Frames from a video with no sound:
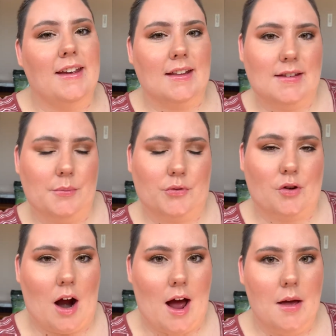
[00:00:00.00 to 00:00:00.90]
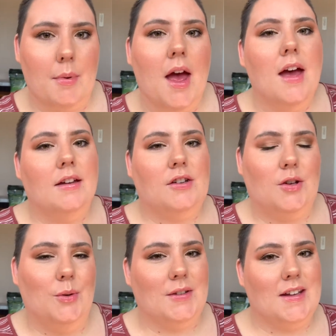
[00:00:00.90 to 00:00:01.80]
and subscribe
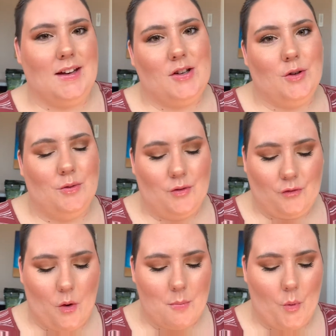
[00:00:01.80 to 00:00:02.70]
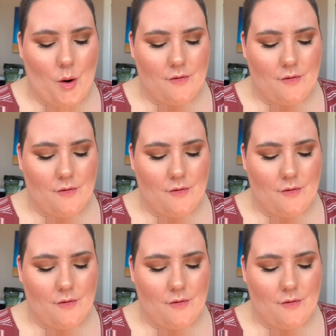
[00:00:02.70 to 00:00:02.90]
to stay tuned for more